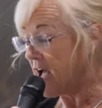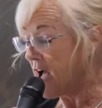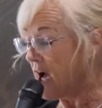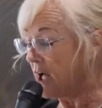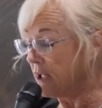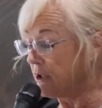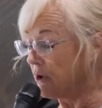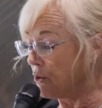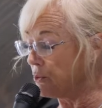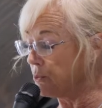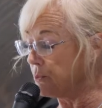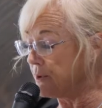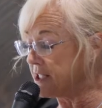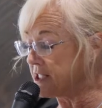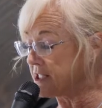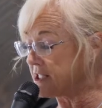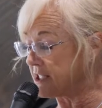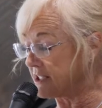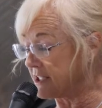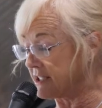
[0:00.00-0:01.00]
along with
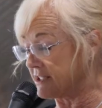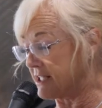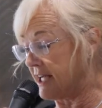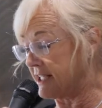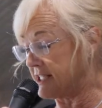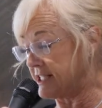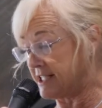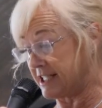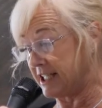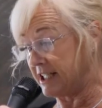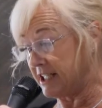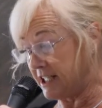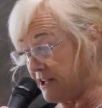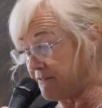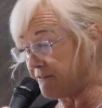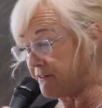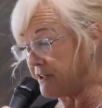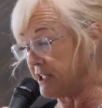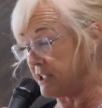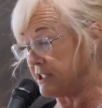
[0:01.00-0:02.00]
a
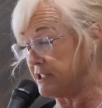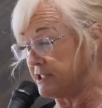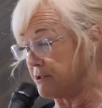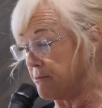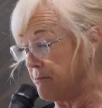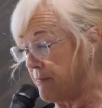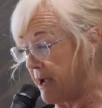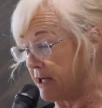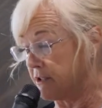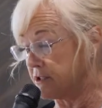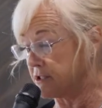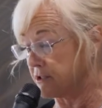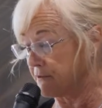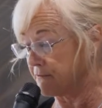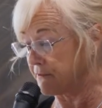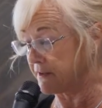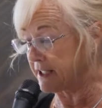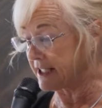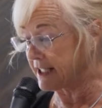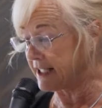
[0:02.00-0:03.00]
significant amount
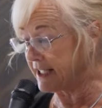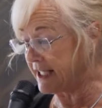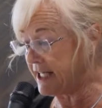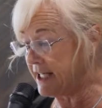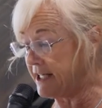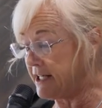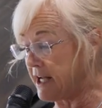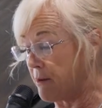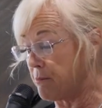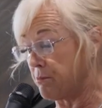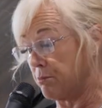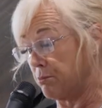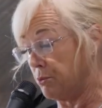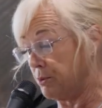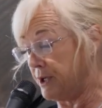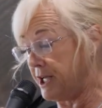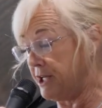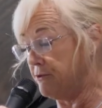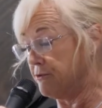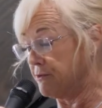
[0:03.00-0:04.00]
of clean-up
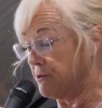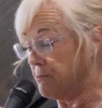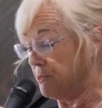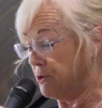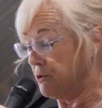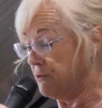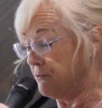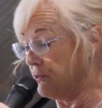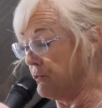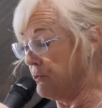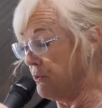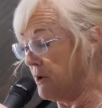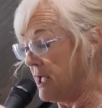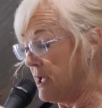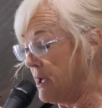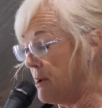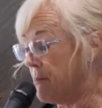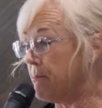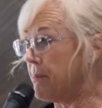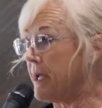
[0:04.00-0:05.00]
weed removal,
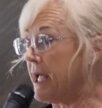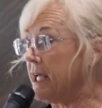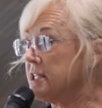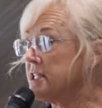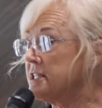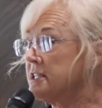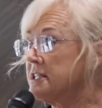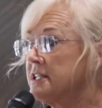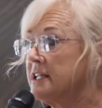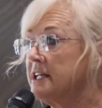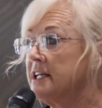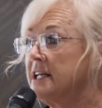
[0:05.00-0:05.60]
pest,